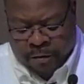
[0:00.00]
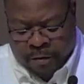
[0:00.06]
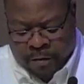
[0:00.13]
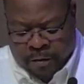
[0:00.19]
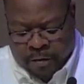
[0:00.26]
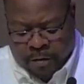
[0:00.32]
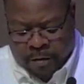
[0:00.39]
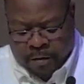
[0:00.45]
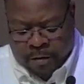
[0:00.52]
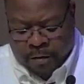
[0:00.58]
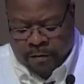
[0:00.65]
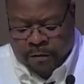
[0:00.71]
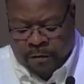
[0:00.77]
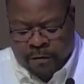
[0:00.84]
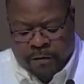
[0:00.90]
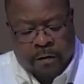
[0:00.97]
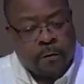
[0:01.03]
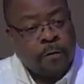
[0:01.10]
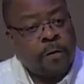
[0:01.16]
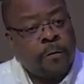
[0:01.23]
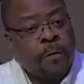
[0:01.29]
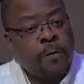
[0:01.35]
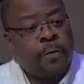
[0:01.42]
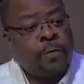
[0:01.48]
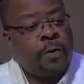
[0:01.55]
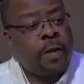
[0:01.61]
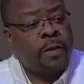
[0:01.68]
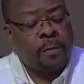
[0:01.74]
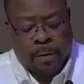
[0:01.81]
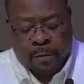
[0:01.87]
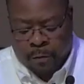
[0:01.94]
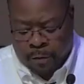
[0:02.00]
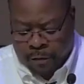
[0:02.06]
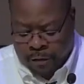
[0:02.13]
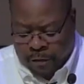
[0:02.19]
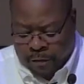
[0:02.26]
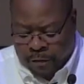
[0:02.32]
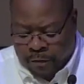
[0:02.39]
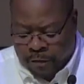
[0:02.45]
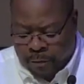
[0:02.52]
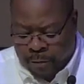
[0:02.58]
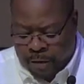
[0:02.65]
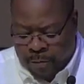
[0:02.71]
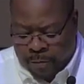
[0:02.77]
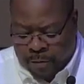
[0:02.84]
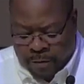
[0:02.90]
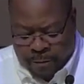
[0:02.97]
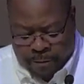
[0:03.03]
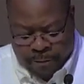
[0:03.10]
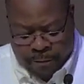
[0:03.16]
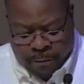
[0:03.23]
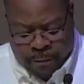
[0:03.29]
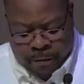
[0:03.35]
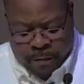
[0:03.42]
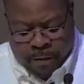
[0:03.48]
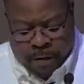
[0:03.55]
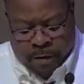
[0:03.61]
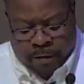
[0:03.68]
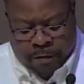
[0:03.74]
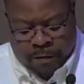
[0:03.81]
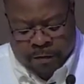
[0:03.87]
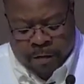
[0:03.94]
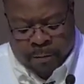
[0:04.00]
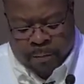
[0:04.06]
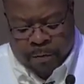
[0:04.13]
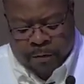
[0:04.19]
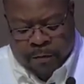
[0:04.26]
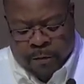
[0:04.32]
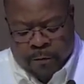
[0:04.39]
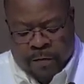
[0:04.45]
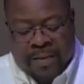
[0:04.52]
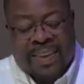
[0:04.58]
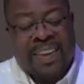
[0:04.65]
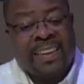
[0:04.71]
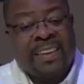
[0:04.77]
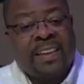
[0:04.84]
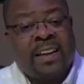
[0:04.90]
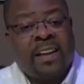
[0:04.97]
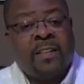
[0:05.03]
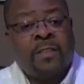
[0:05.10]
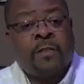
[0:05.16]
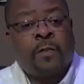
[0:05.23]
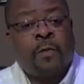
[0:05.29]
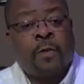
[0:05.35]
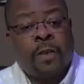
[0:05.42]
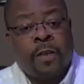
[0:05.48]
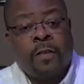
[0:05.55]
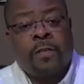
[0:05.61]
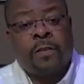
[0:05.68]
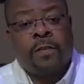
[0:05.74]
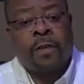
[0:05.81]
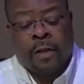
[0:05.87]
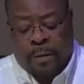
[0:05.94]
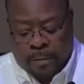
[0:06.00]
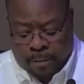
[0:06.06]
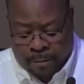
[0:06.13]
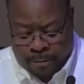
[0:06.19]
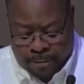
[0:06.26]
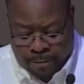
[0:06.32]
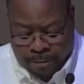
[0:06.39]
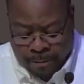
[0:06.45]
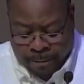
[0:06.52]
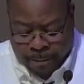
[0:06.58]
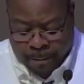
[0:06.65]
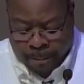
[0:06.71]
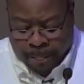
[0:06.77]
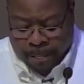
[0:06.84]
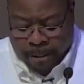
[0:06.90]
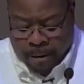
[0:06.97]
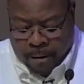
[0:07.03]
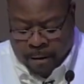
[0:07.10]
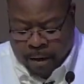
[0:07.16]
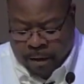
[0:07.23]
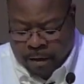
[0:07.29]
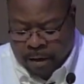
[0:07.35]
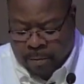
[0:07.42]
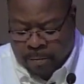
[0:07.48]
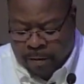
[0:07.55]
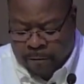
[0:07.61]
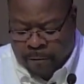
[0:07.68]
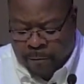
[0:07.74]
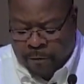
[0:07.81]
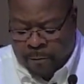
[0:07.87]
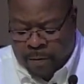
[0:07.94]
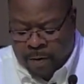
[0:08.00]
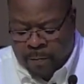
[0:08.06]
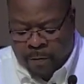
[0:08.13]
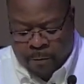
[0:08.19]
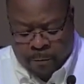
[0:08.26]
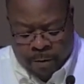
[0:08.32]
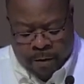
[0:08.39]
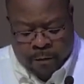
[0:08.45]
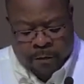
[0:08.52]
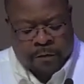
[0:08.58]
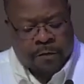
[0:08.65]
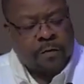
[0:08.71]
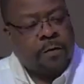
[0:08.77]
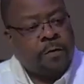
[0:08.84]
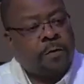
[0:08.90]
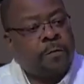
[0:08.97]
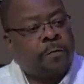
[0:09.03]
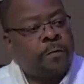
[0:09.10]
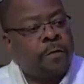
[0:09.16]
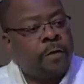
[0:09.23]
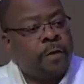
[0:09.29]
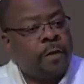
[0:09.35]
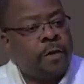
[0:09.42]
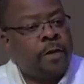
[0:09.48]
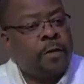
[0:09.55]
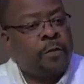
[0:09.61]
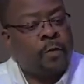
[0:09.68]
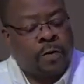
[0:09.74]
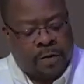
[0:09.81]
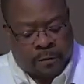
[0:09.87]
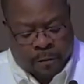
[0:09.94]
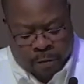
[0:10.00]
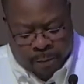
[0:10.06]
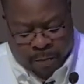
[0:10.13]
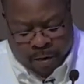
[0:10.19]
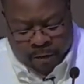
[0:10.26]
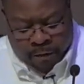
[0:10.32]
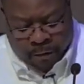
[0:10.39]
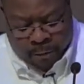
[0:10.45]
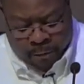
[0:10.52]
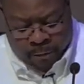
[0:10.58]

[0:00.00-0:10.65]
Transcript: As a Stevensville United Methodist Church member and chairperson of the Ed Council at the time, I came back from Zimbabwe ready to serve in whatever way possible.